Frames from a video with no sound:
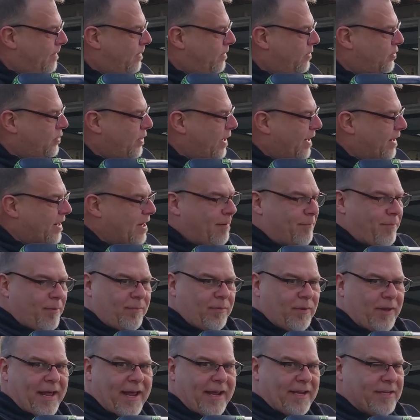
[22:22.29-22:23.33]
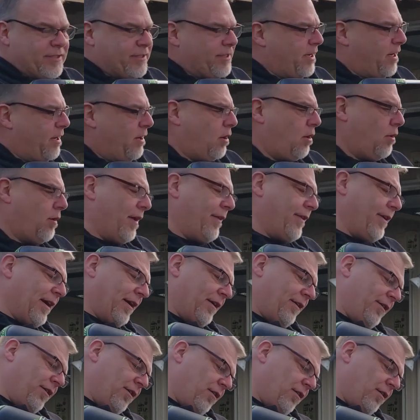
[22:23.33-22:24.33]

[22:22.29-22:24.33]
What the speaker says: Shot a couple blanks there. Oh, I think you know